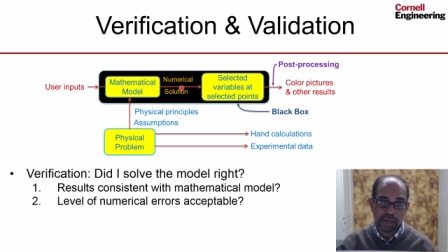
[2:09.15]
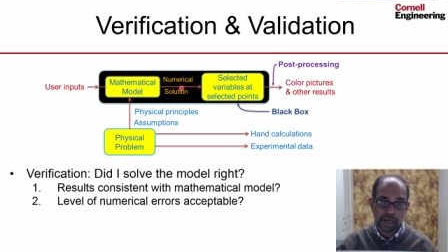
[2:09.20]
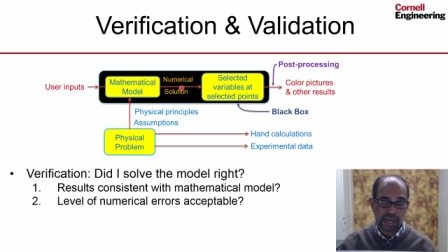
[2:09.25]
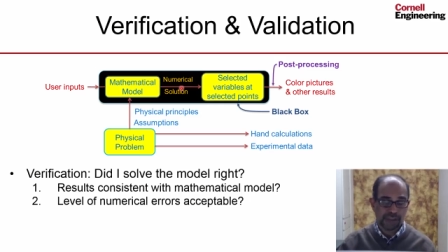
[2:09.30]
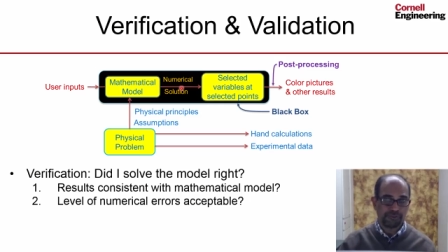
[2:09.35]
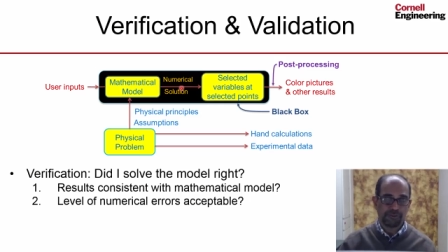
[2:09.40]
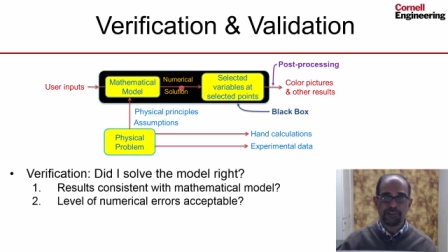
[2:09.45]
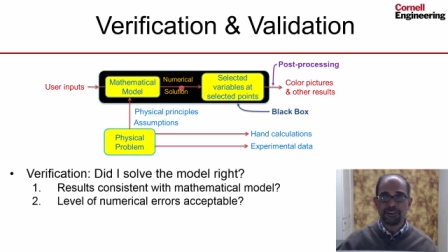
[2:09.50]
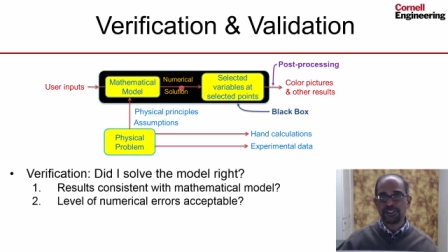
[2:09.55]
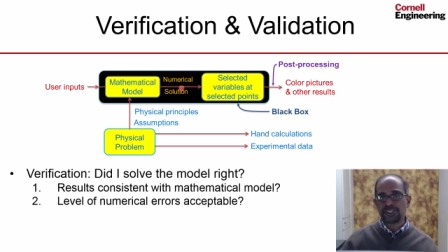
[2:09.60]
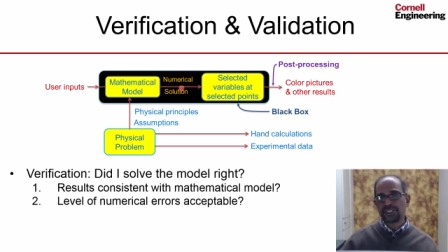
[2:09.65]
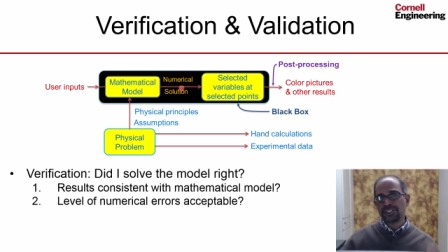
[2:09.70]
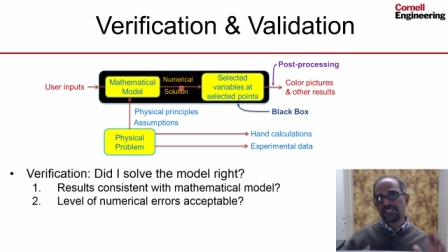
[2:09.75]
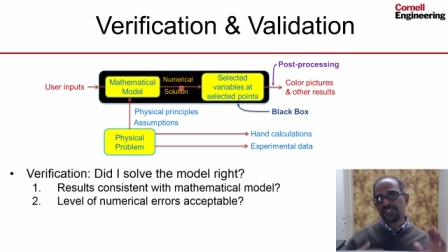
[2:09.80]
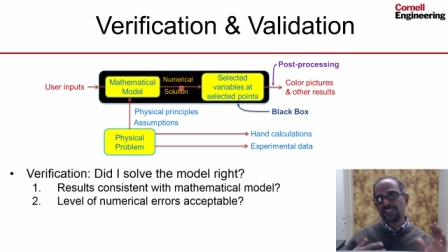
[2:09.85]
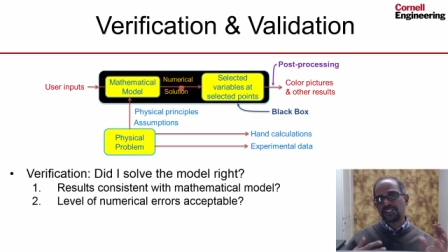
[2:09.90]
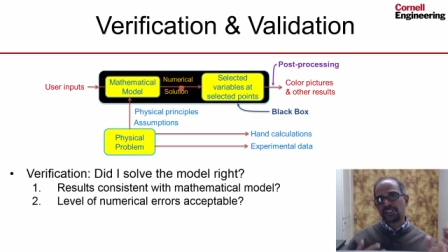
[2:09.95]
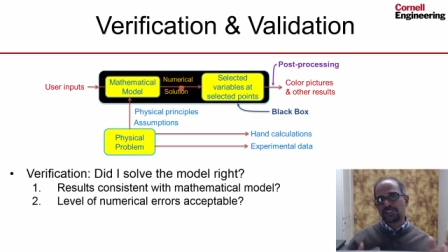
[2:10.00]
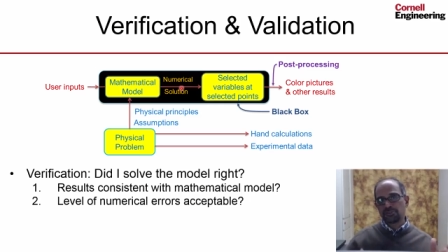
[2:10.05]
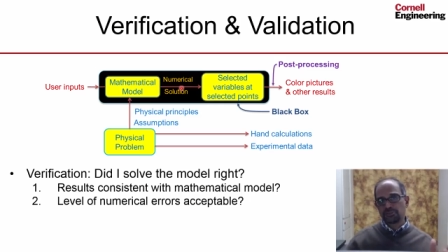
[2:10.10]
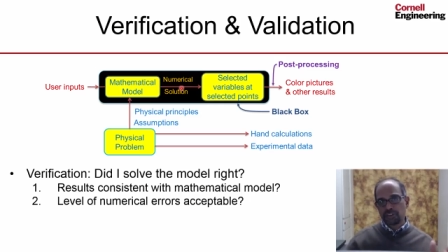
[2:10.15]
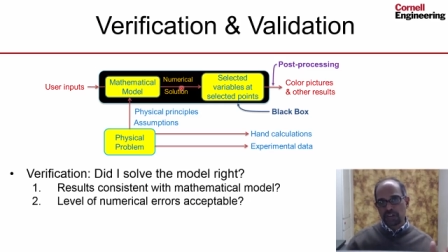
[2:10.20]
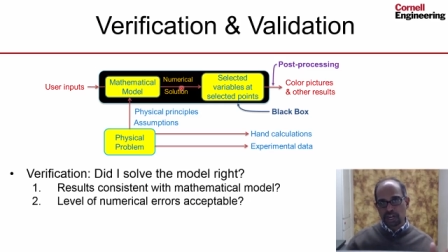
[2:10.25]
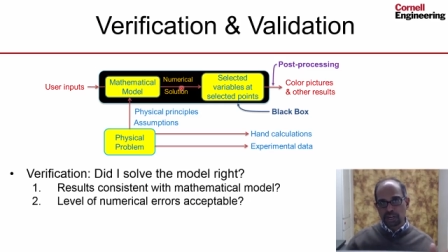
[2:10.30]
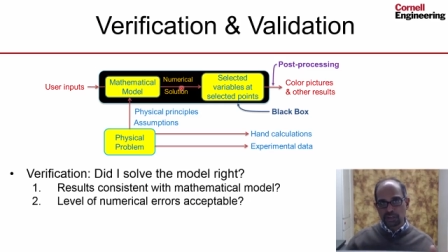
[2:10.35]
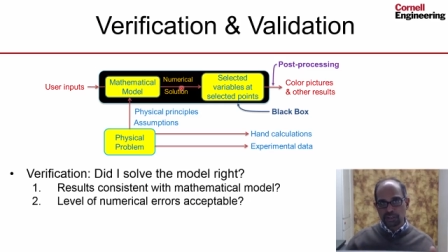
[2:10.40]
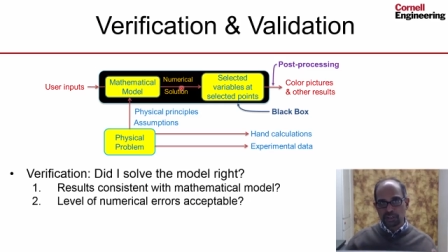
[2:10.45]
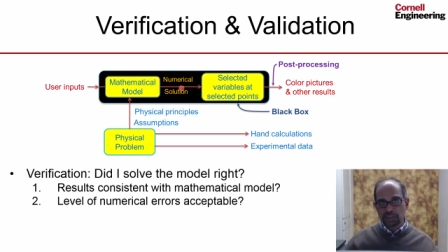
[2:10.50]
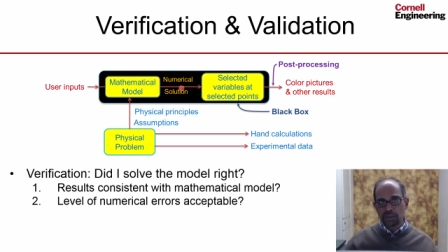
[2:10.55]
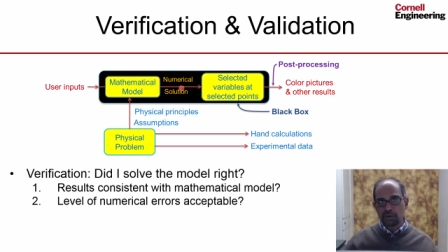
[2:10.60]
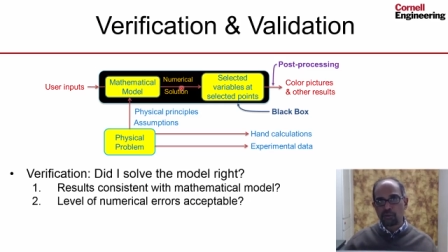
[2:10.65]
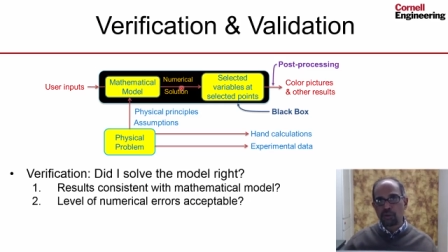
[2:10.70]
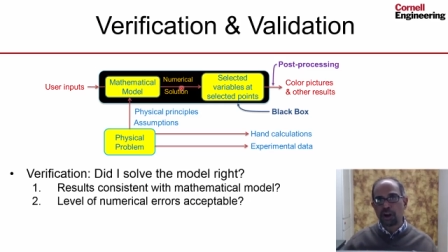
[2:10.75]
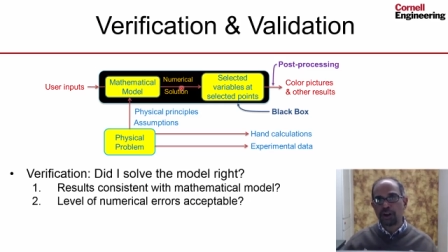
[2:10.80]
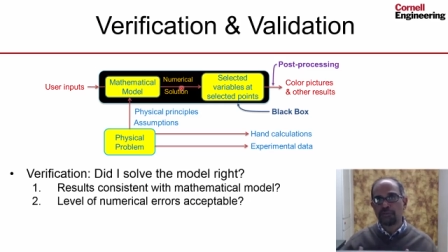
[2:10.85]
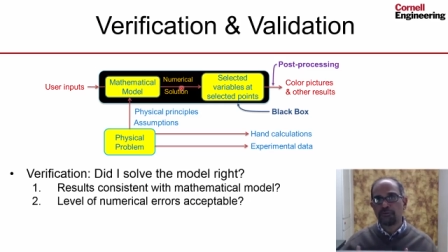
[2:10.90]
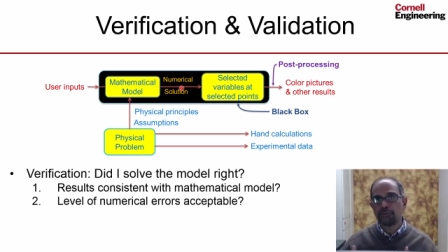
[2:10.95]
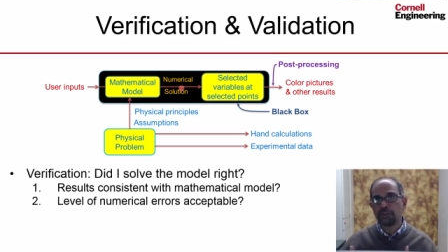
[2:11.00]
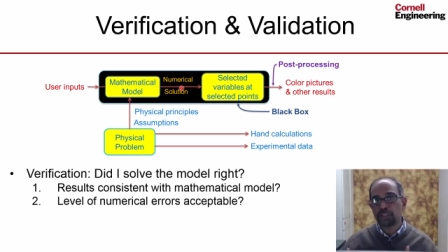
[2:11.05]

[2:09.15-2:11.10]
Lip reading: And for instance, this is where one